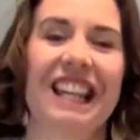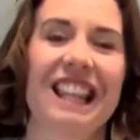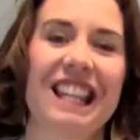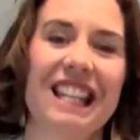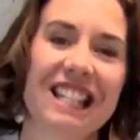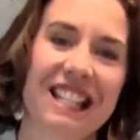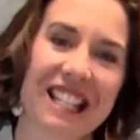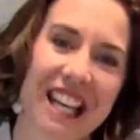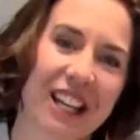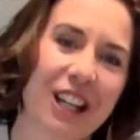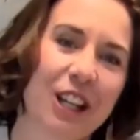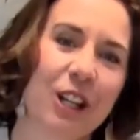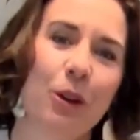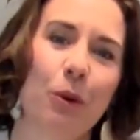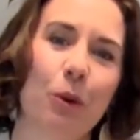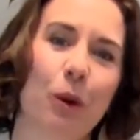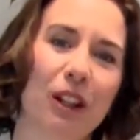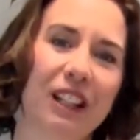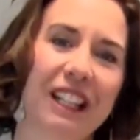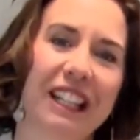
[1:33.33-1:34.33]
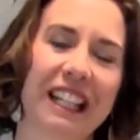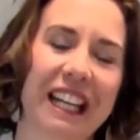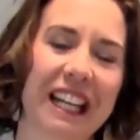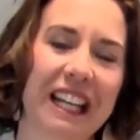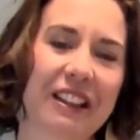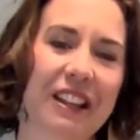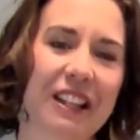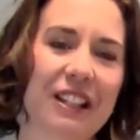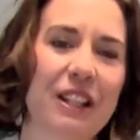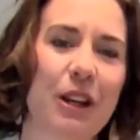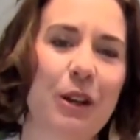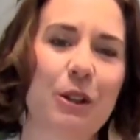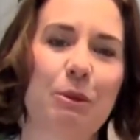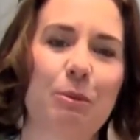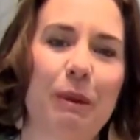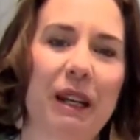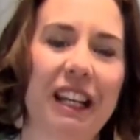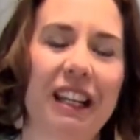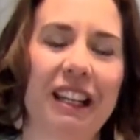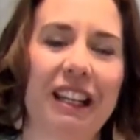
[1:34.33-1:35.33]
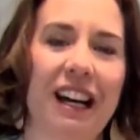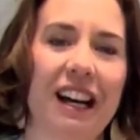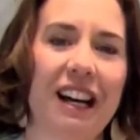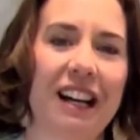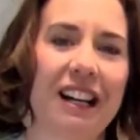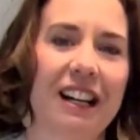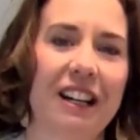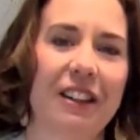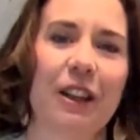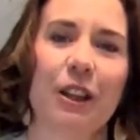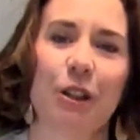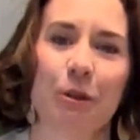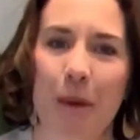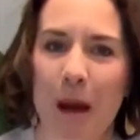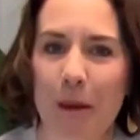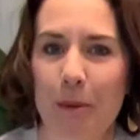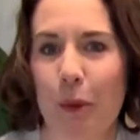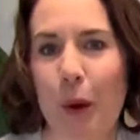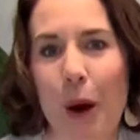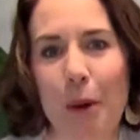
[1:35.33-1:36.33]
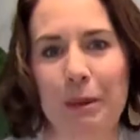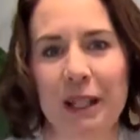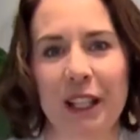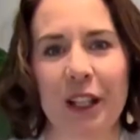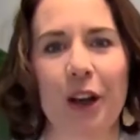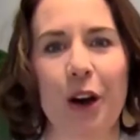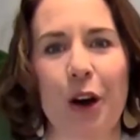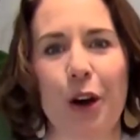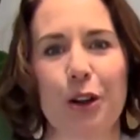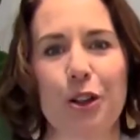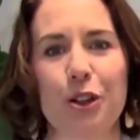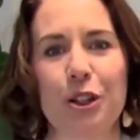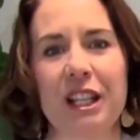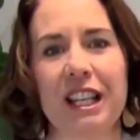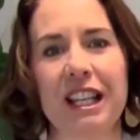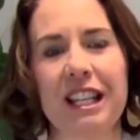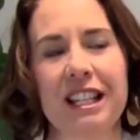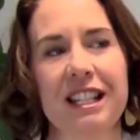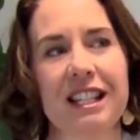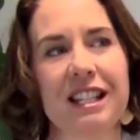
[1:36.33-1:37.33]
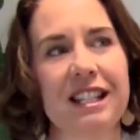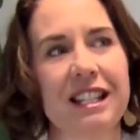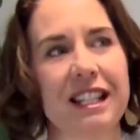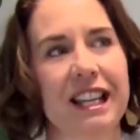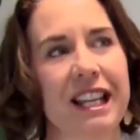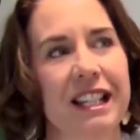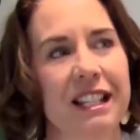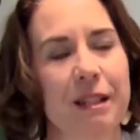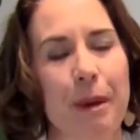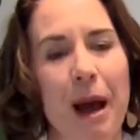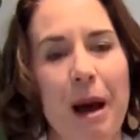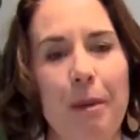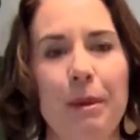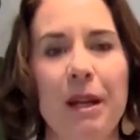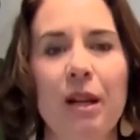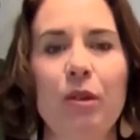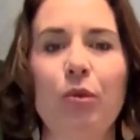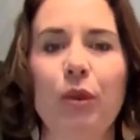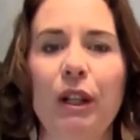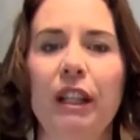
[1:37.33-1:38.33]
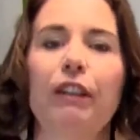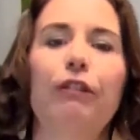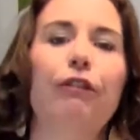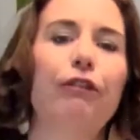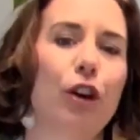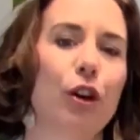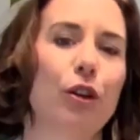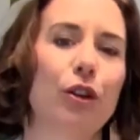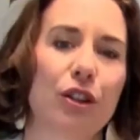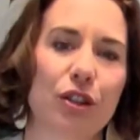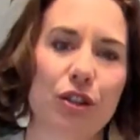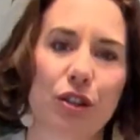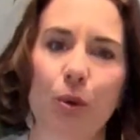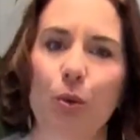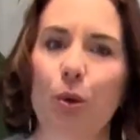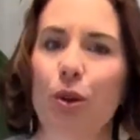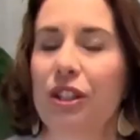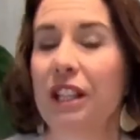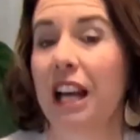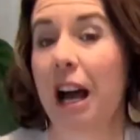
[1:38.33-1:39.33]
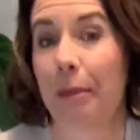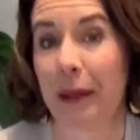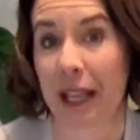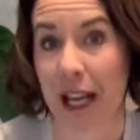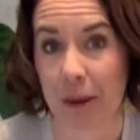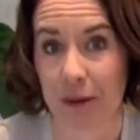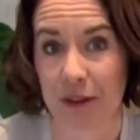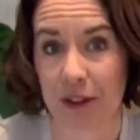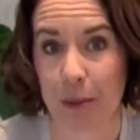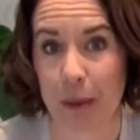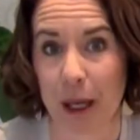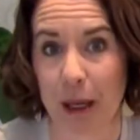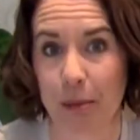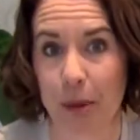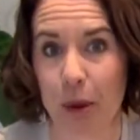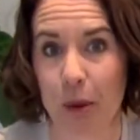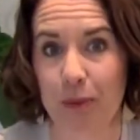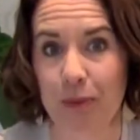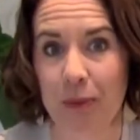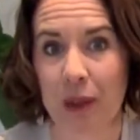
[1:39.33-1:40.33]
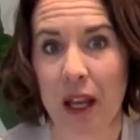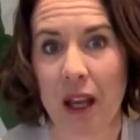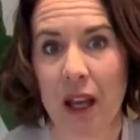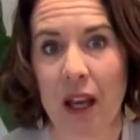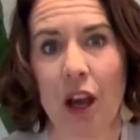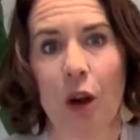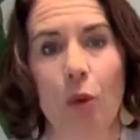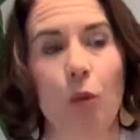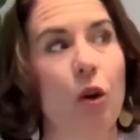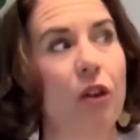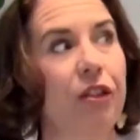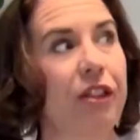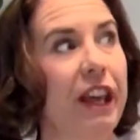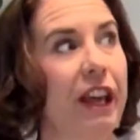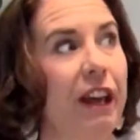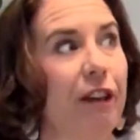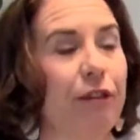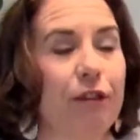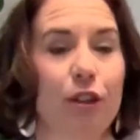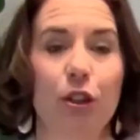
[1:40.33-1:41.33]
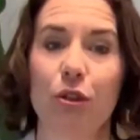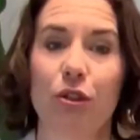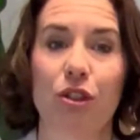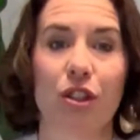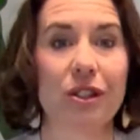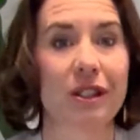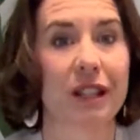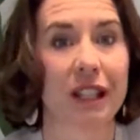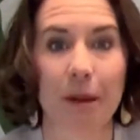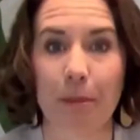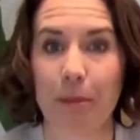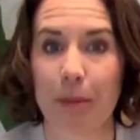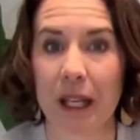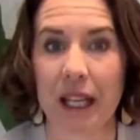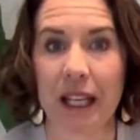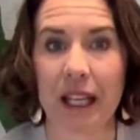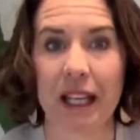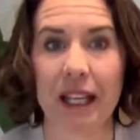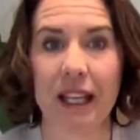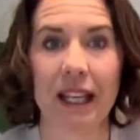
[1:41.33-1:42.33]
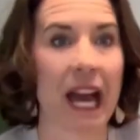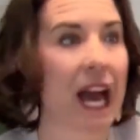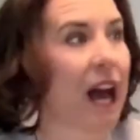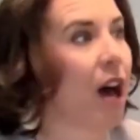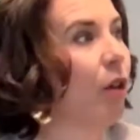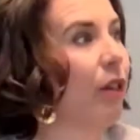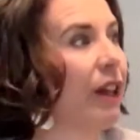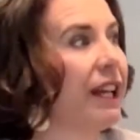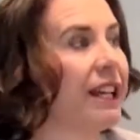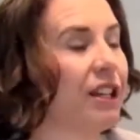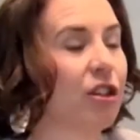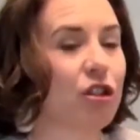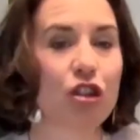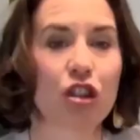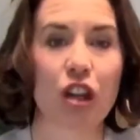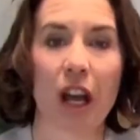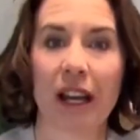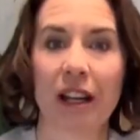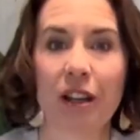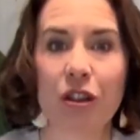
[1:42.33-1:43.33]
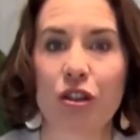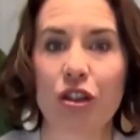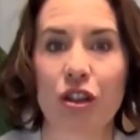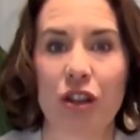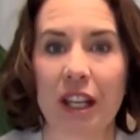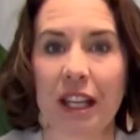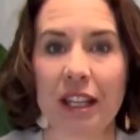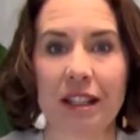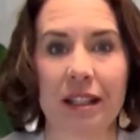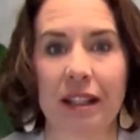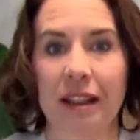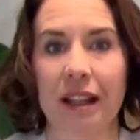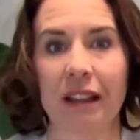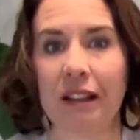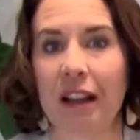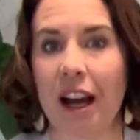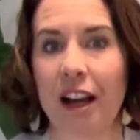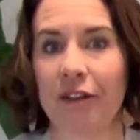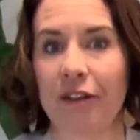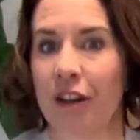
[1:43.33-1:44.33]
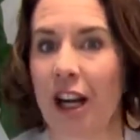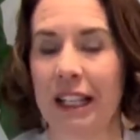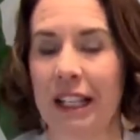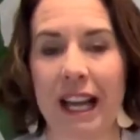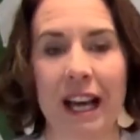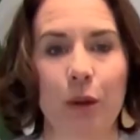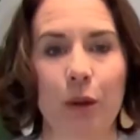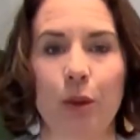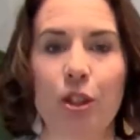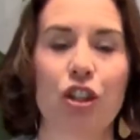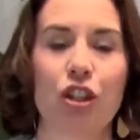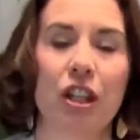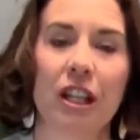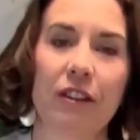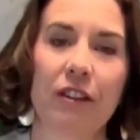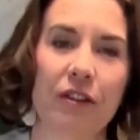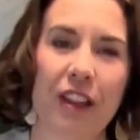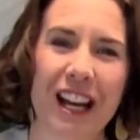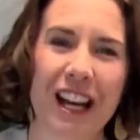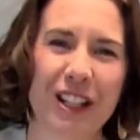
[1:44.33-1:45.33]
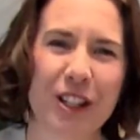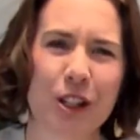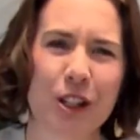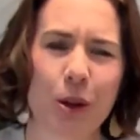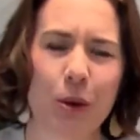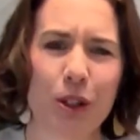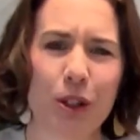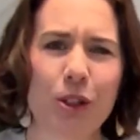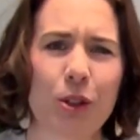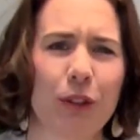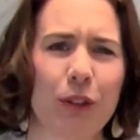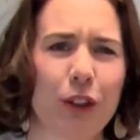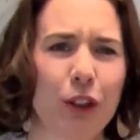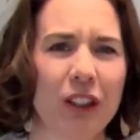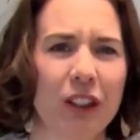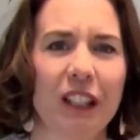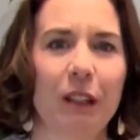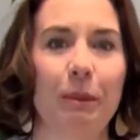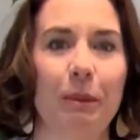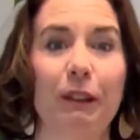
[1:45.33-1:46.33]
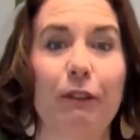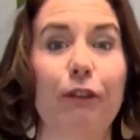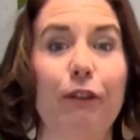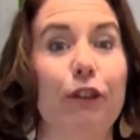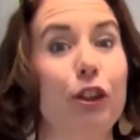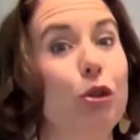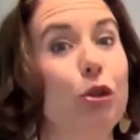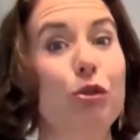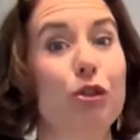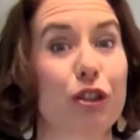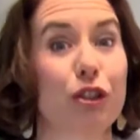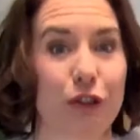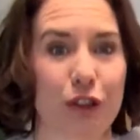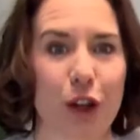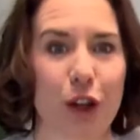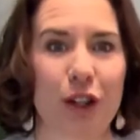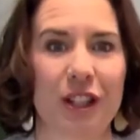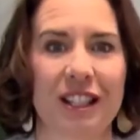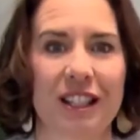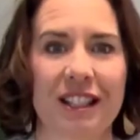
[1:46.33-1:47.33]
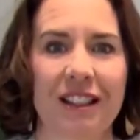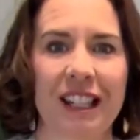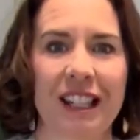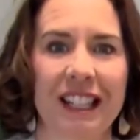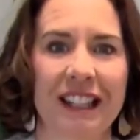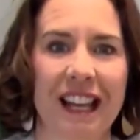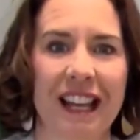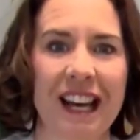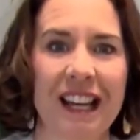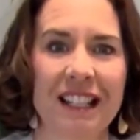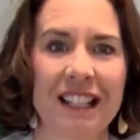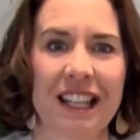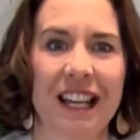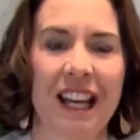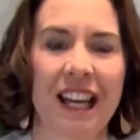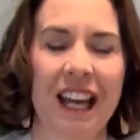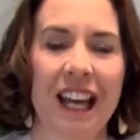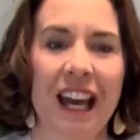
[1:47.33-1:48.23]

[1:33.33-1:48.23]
The second quality that tells me uh, that you may well be a coach is it's about being really focused on what's coming up for people, what their future's going to be, how they can change things in their life right now to achieve that, and so on. So if you're a little bit future focused like that,